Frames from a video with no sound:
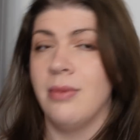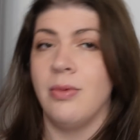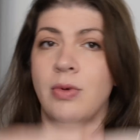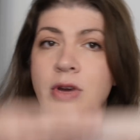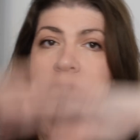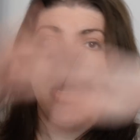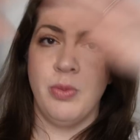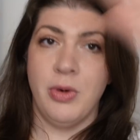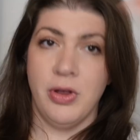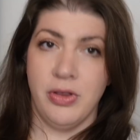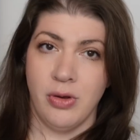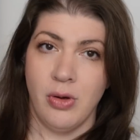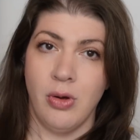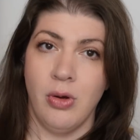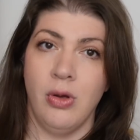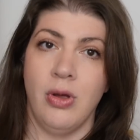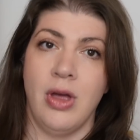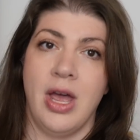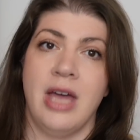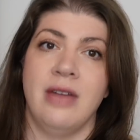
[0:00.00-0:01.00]
But when you put the
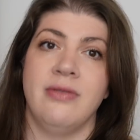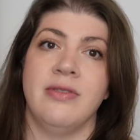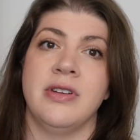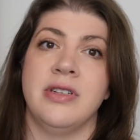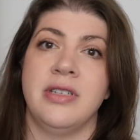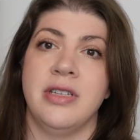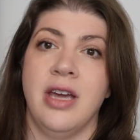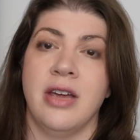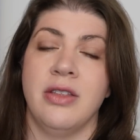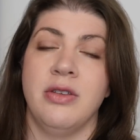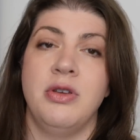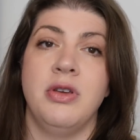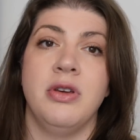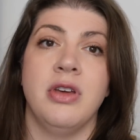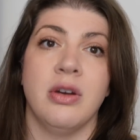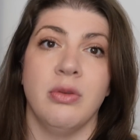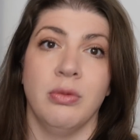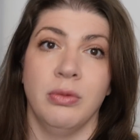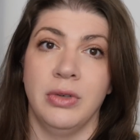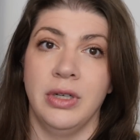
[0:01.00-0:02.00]
whole advent together, you
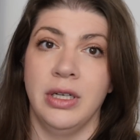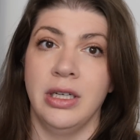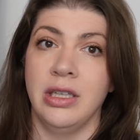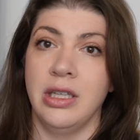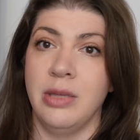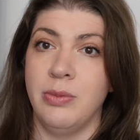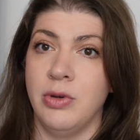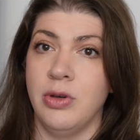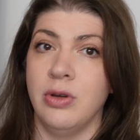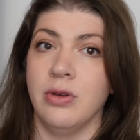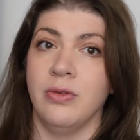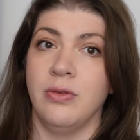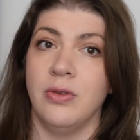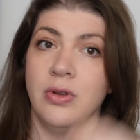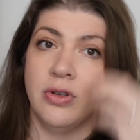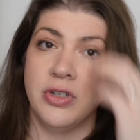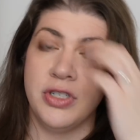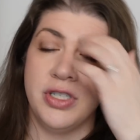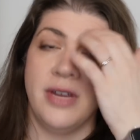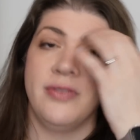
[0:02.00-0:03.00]
get a really
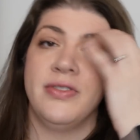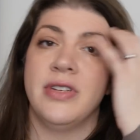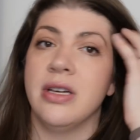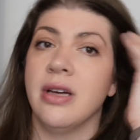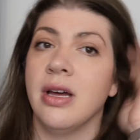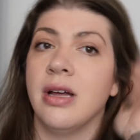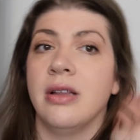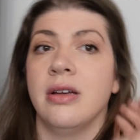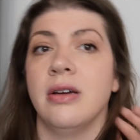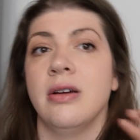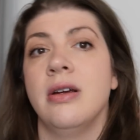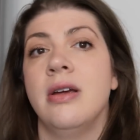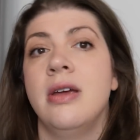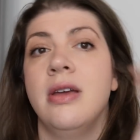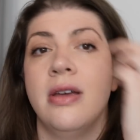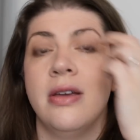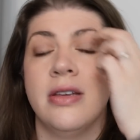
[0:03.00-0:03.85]
beautiful shift in color.